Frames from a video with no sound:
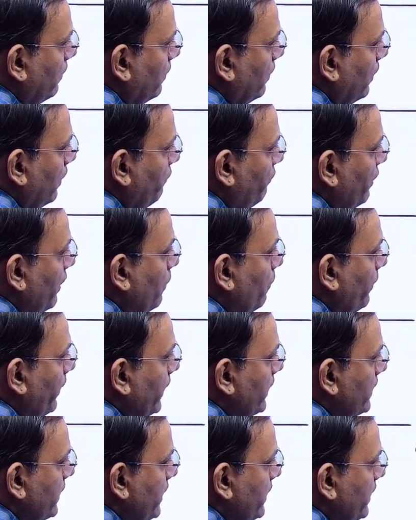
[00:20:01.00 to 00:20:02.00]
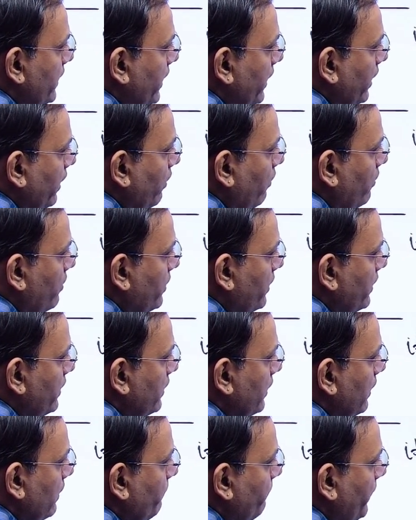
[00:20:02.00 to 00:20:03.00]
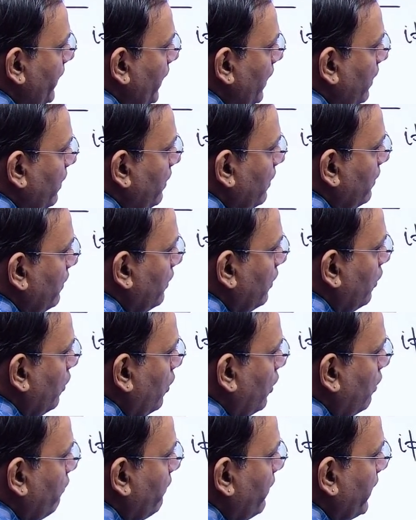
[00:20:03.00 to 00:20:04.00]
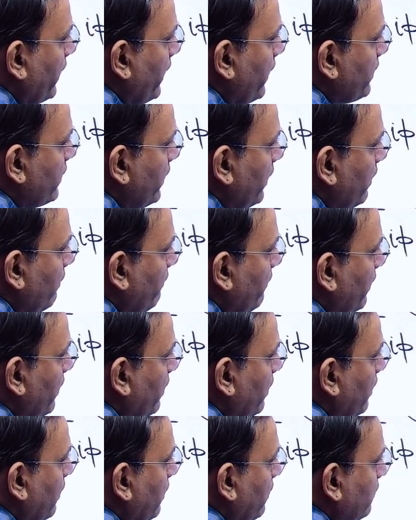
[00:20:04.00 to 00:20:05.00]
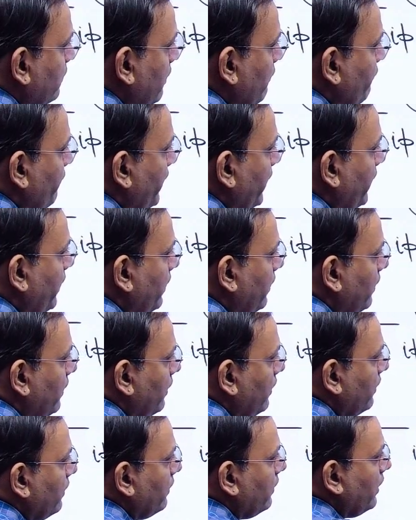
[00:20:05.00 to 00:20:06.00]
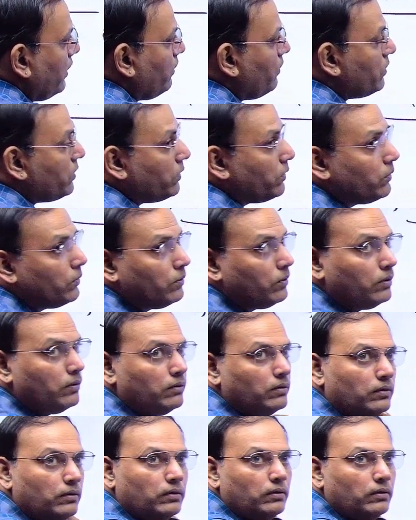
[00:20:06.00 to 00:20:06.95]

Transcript: if you are doing CCNA or CCNP or working somewhere, then you should know